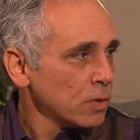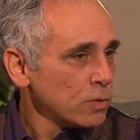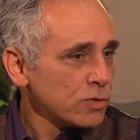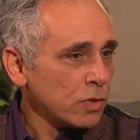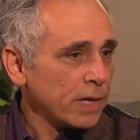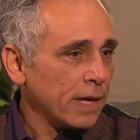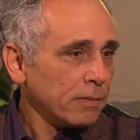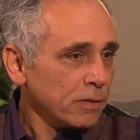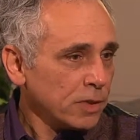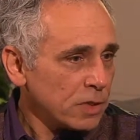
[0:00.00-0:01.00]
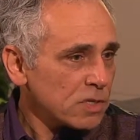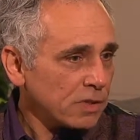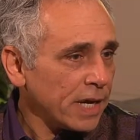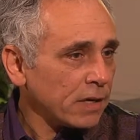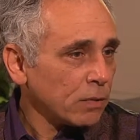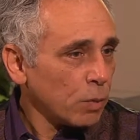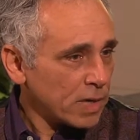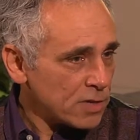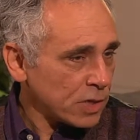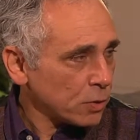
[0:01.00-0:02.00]
So that years later,
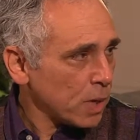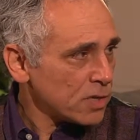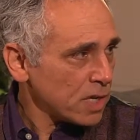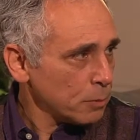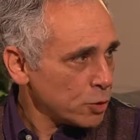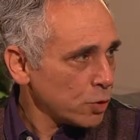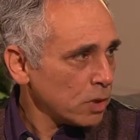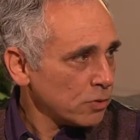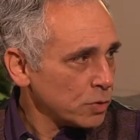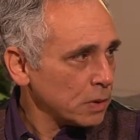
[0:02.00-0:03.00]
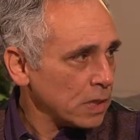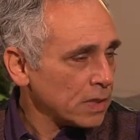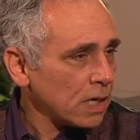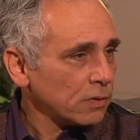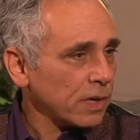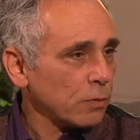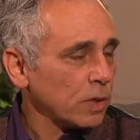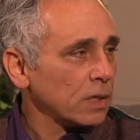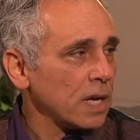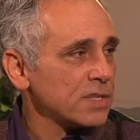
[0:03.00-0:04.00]
as I matured into an adult, I
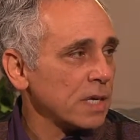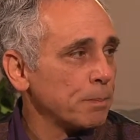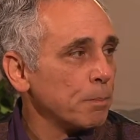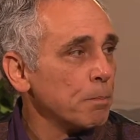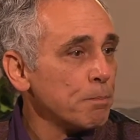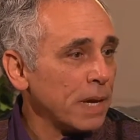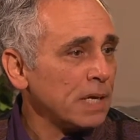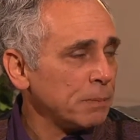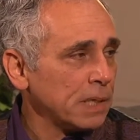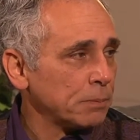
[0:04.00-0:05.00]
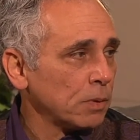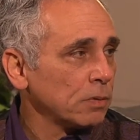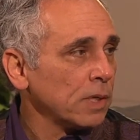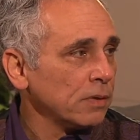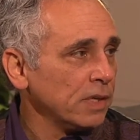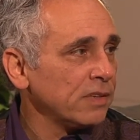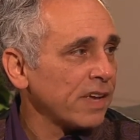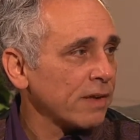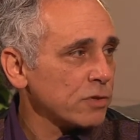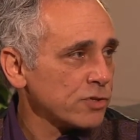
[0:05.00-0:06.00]
realized that many people need to
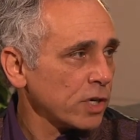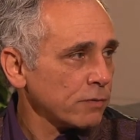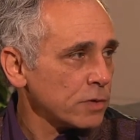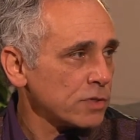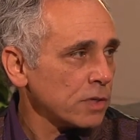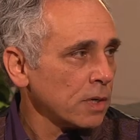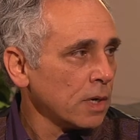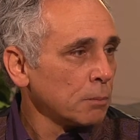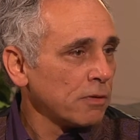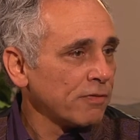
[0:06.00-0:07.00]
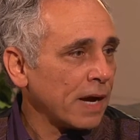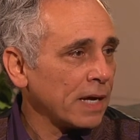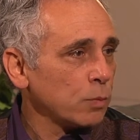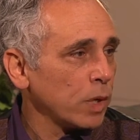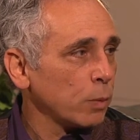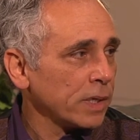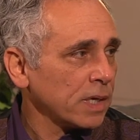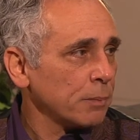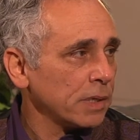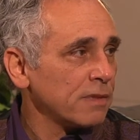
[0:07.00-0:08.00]
have a service provided where we
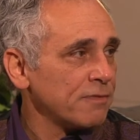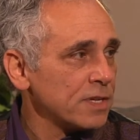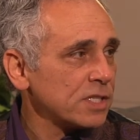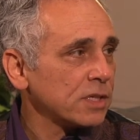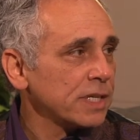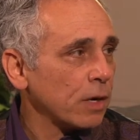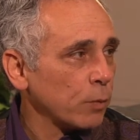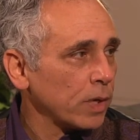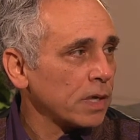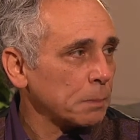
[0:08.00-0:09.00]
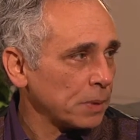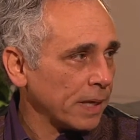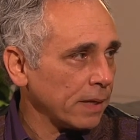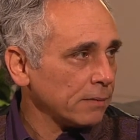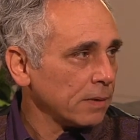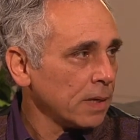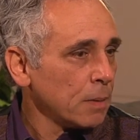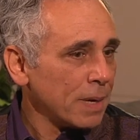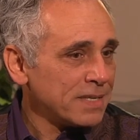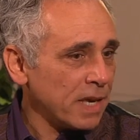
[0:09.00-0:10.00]
come in and physically get rid of the
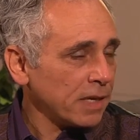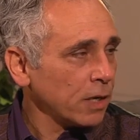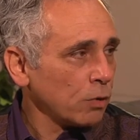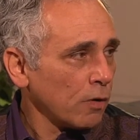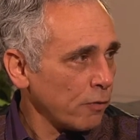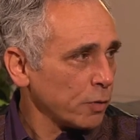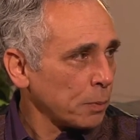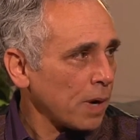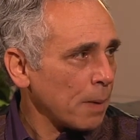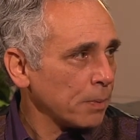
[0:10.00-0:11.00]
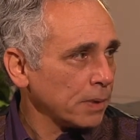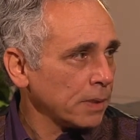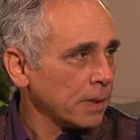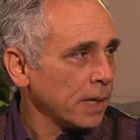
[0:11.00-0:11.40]
plant by taking it off of your property.